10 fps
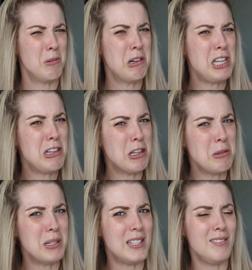what are you
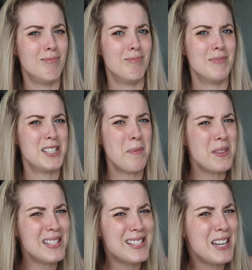doing?
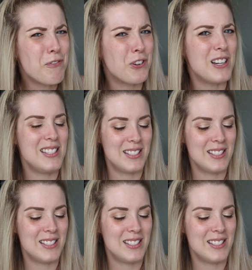Something's different.